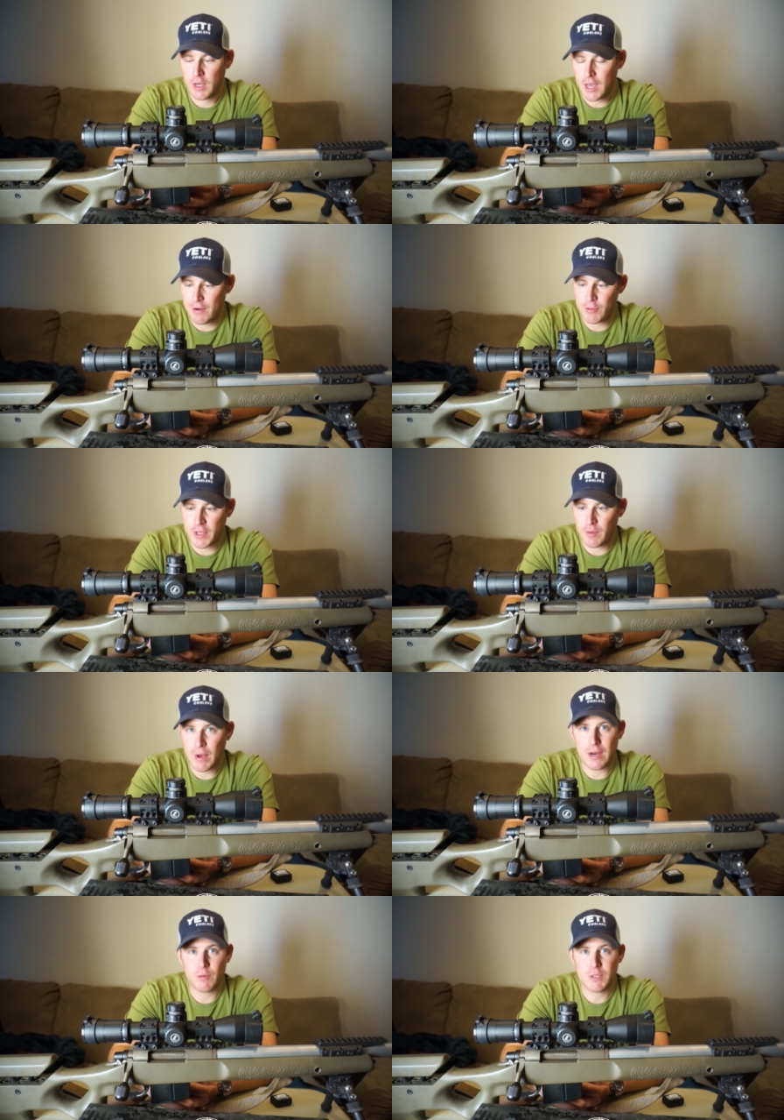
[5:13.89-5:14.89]
Everything
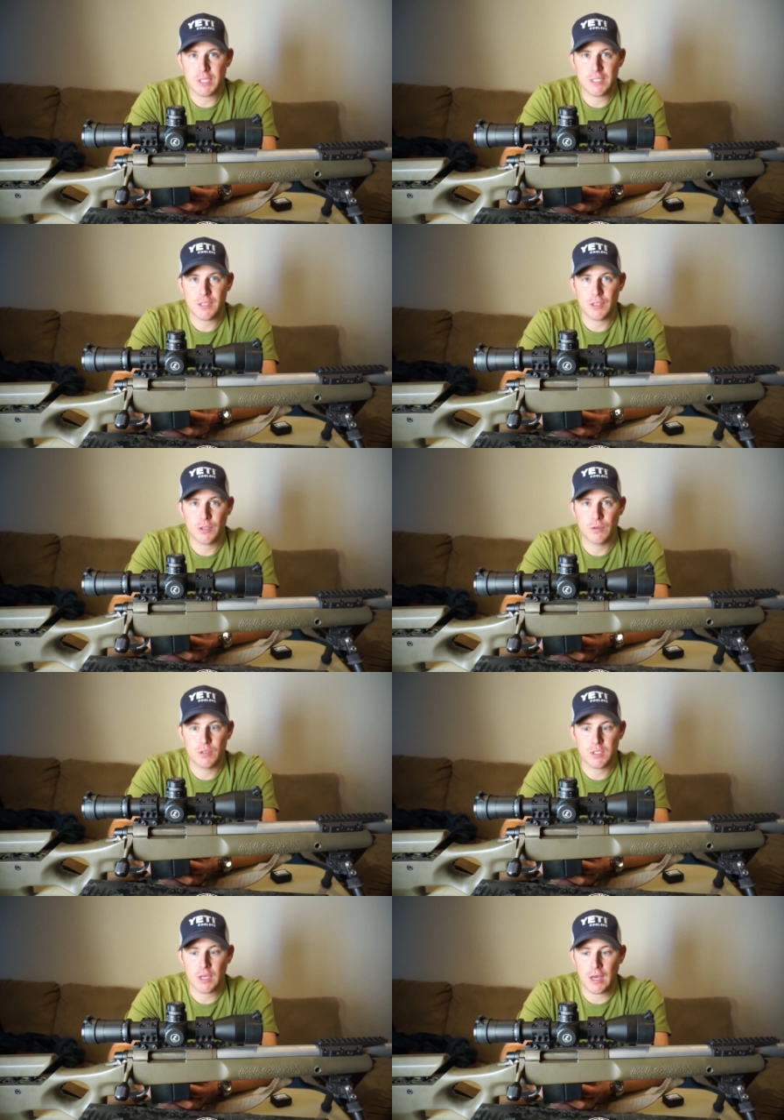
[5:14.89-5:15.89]
about it was easy to
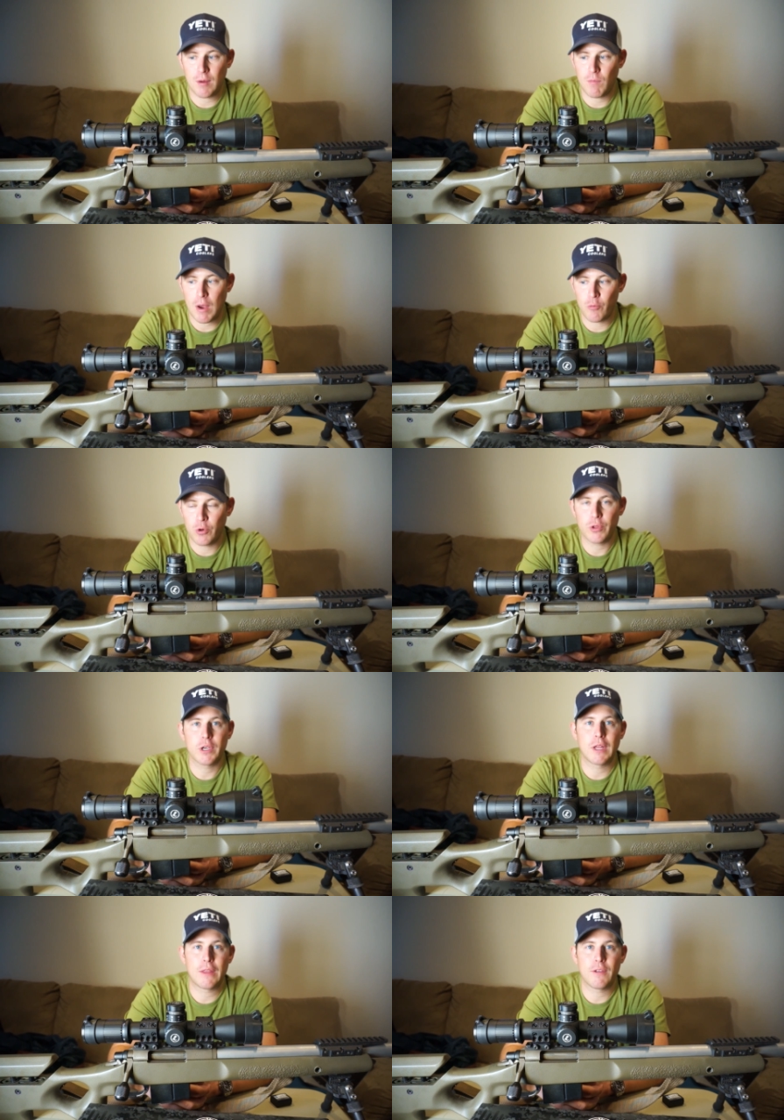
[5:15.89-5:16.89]
use. I'm really
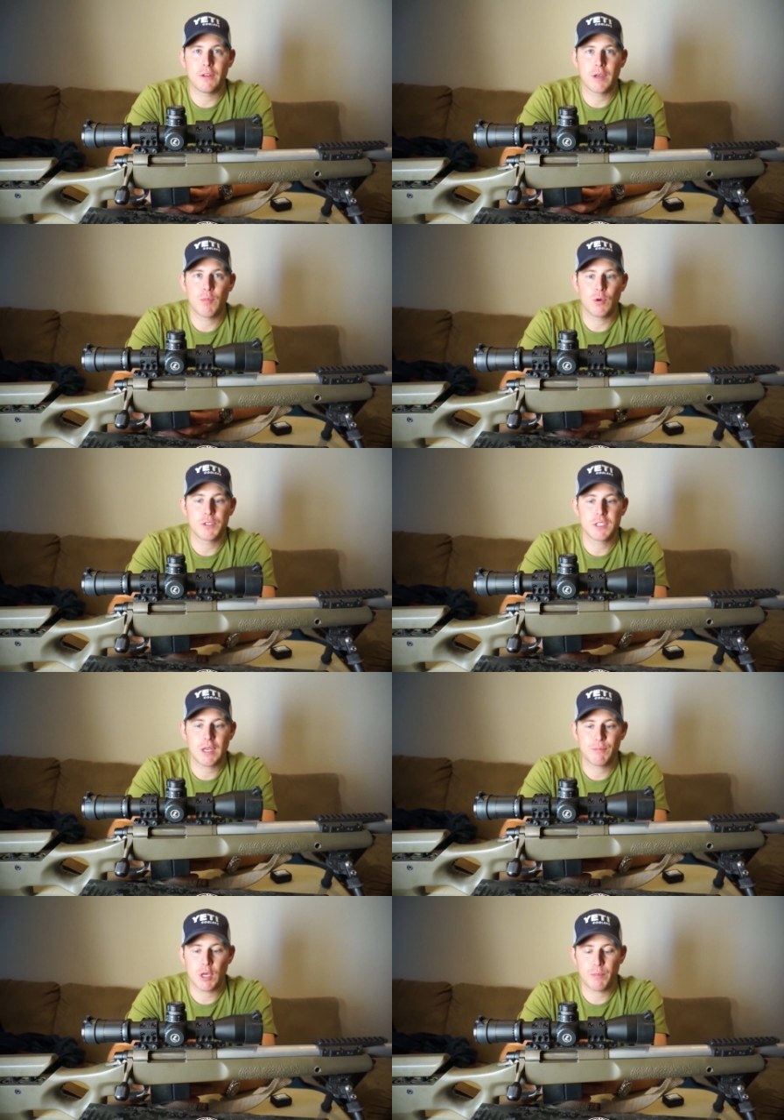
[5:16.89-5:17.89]
glad that Leupold
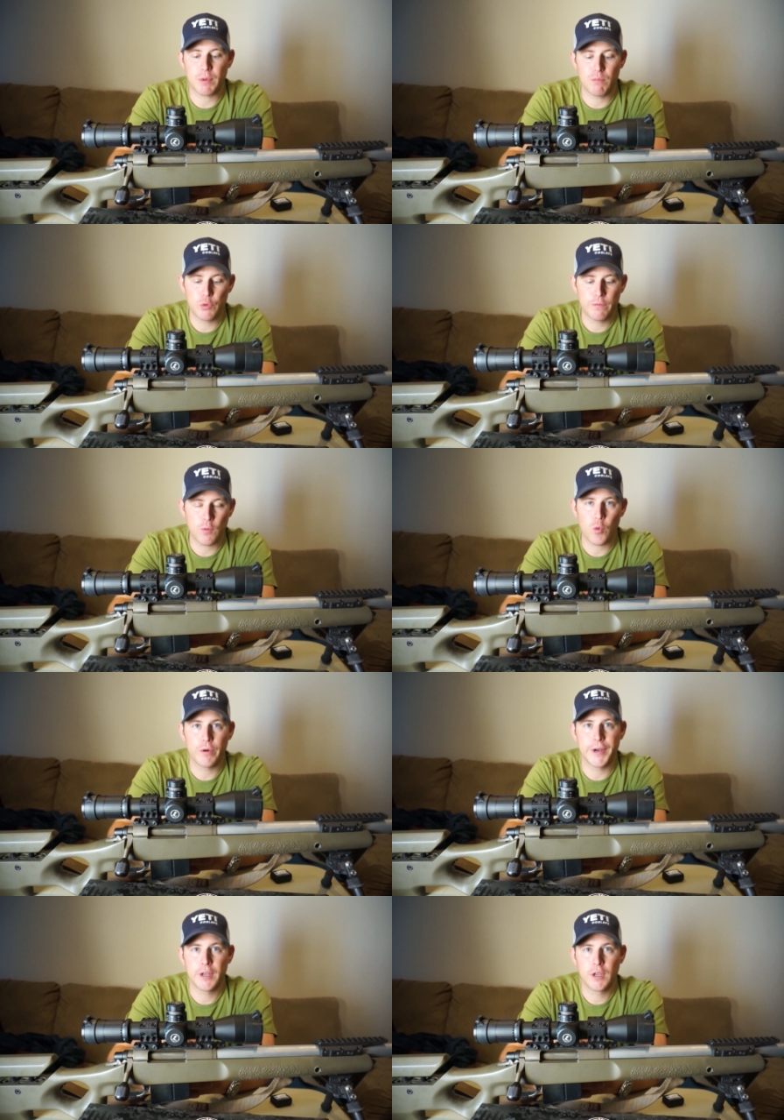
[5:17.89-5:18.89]
stepped up and moved
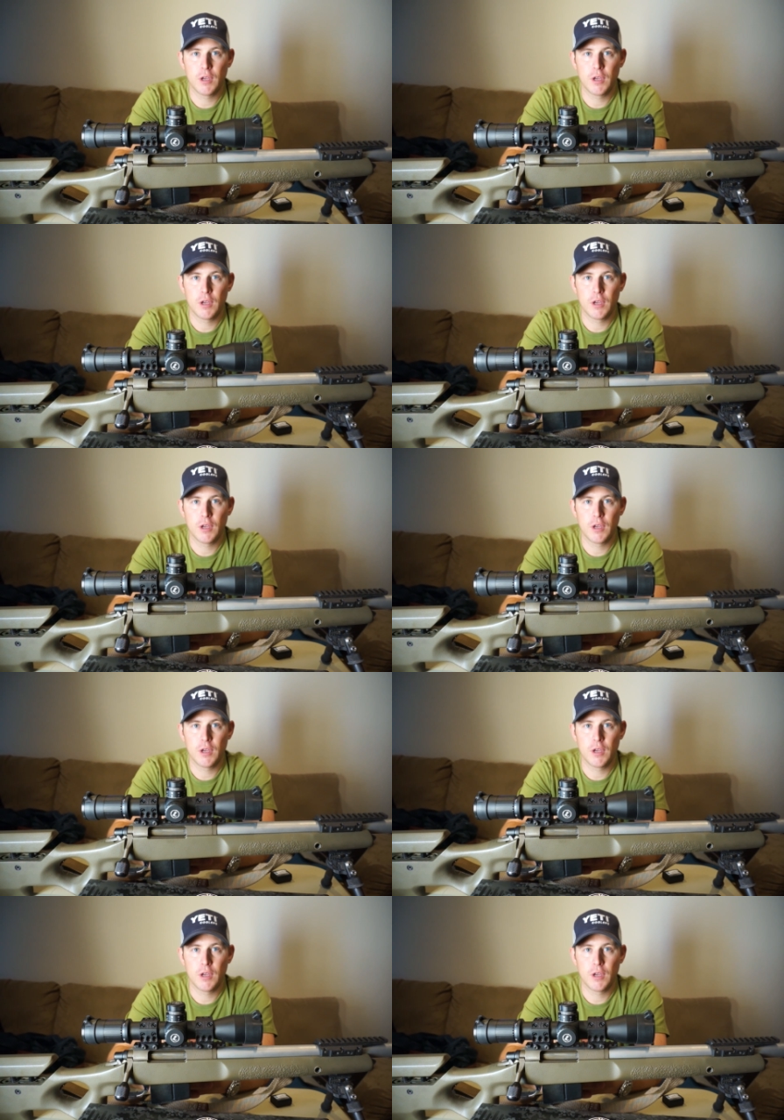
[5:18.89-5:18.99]
forward